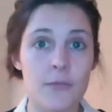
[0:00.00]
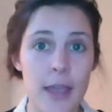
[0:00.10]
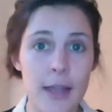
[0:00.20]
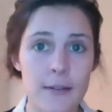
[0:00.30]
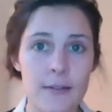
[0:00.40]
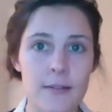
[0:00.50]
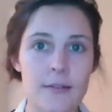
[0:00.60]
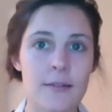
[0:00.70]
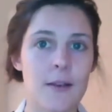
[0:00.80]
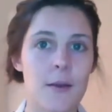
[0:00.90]

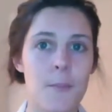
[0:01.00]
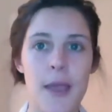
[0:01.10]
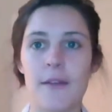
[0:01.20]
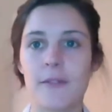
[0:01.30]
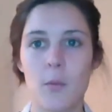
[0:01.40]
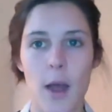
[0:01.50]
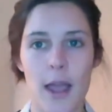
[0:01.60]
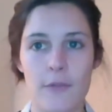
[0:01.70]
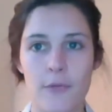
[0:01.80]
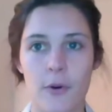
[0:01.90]
Surveillance paves the
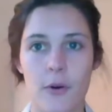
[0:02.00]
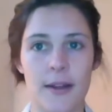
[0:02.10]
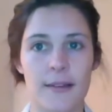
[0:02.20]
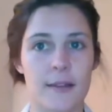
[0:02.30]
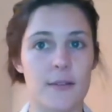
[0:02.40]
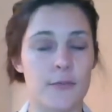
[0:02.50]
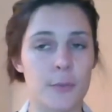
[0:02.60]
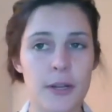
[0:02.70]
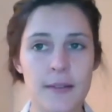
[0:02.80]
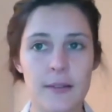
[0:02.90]
way for excessive
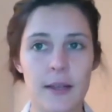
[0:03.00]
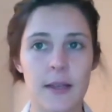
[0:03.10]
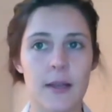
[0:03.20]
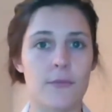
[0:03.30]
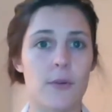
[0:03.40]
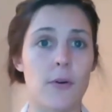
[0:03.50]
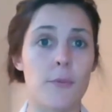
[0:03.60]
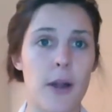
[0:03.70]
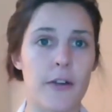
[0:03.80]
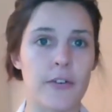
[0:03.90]
policing and for
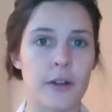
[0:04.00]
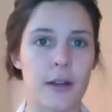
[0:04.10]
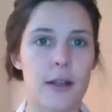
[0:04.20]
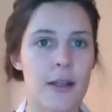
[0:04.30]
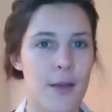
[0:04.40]
repression.